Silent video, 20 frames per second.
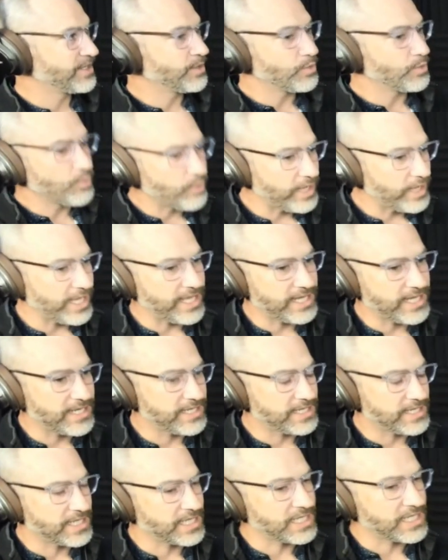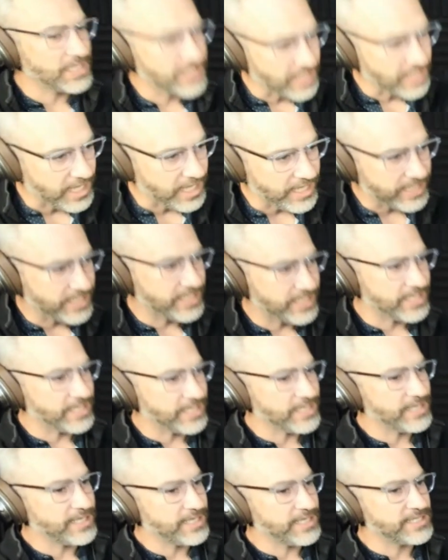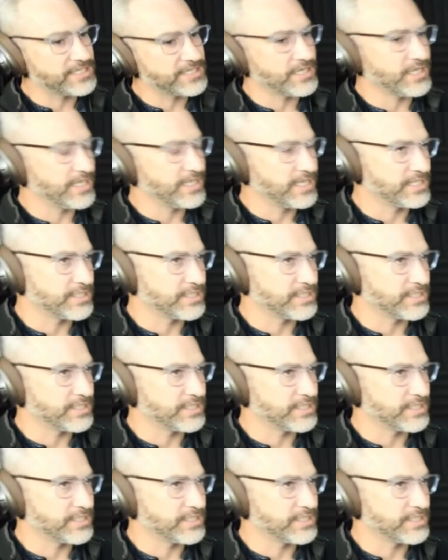when the client is